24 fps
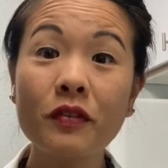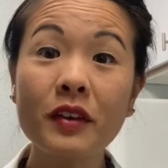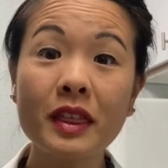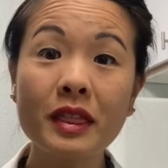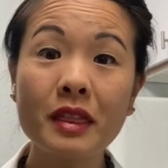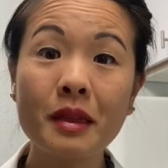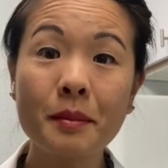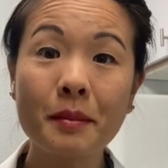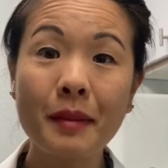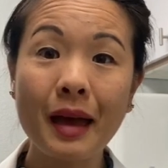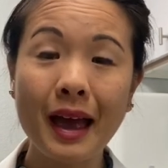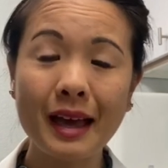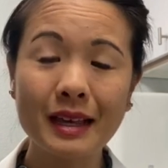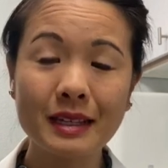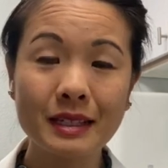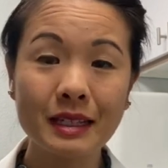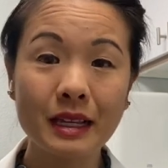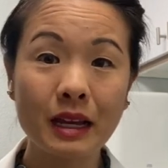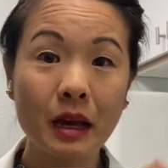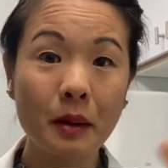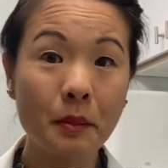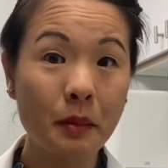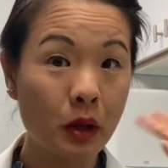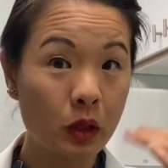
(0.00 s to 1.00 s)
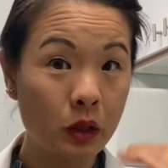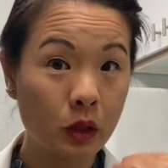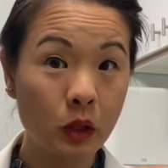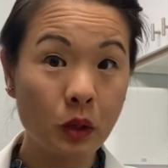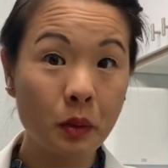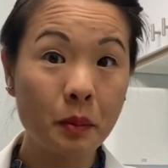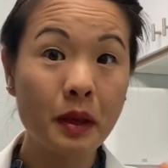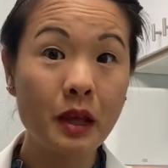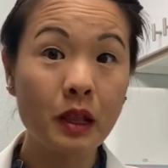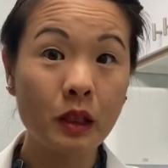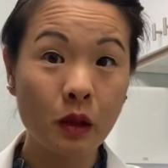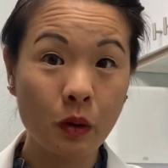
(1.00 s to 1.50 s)
the mask a little
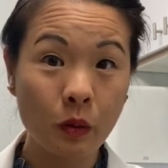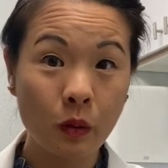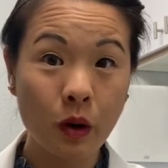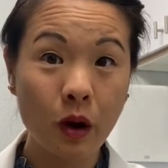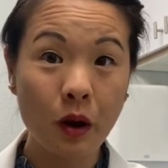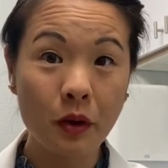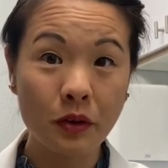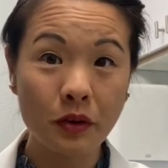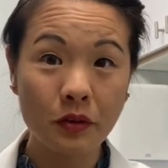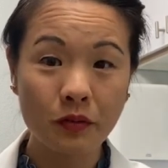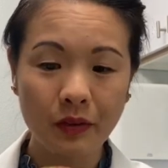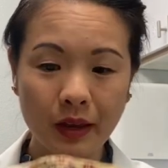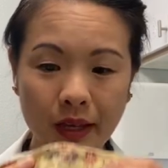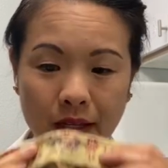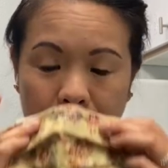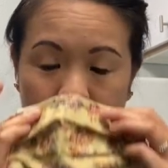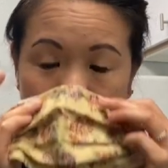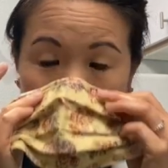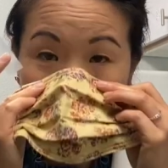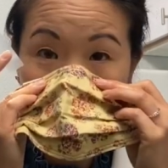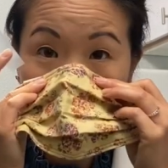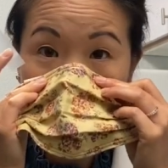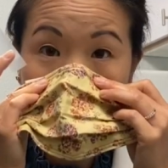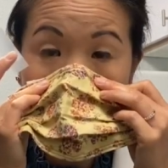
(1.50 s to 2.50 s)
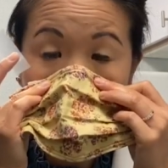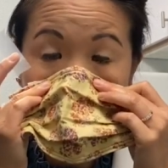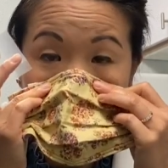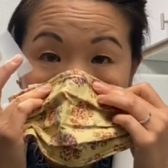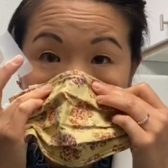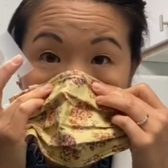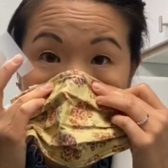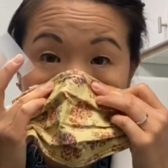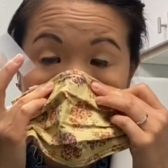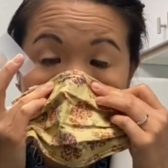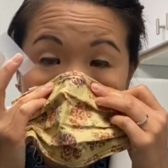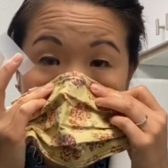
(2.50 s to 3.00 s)
bit lower on your face if you
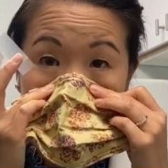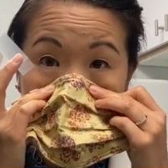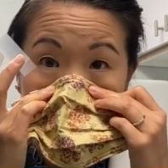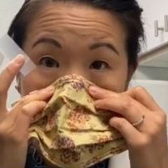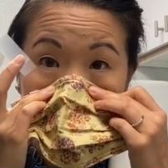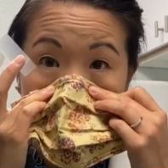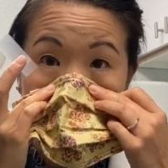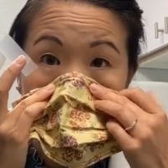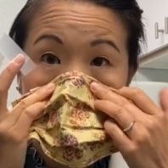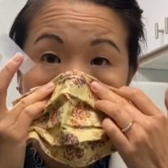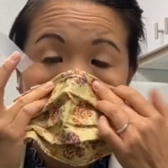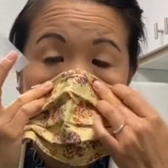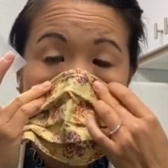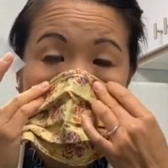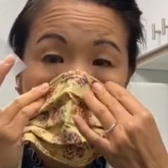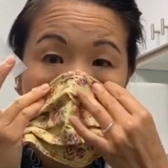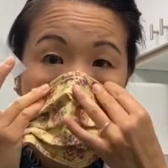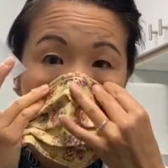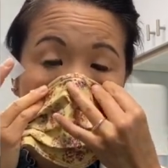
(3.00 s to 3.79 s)
can. You